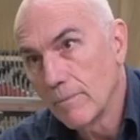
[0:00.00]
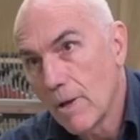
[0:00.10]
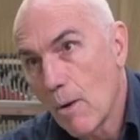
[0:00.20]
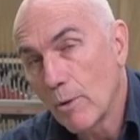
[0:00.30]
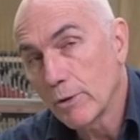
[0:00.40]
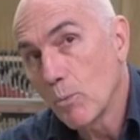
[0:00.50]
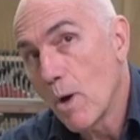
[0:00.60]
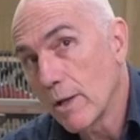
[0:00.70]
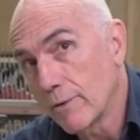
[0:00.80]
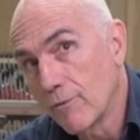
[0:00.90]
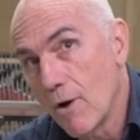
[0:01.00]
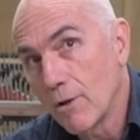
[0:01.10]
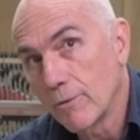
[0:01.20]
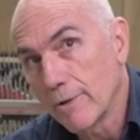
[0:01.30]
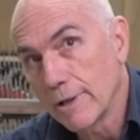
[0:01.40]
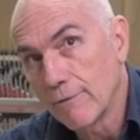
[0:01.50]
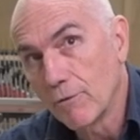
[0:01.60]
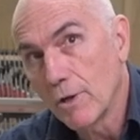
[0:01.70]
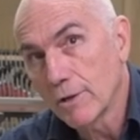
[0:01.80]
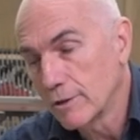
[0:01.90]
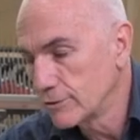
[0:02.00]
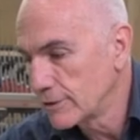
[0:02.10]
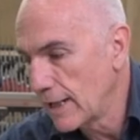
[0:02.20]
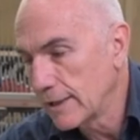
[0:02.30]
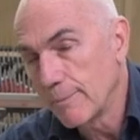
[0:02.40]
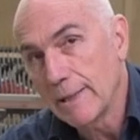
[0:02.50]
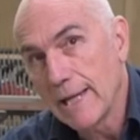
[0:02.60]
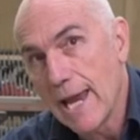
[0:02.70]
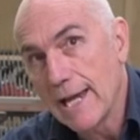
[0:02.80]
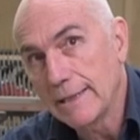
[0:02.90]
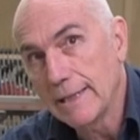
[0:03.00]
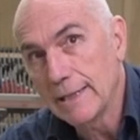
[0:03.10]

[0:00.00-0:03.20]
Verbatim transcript: I want the waterfall, or the vertical side, to be eighteen